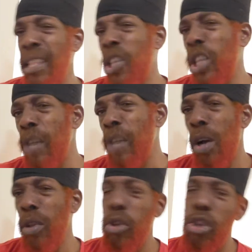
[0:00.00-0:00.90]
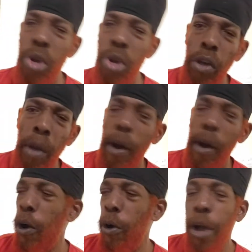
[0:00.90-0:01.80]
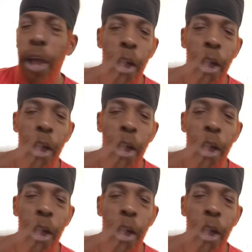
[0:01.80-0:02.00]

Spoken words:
the same ones who trick you about? Oh,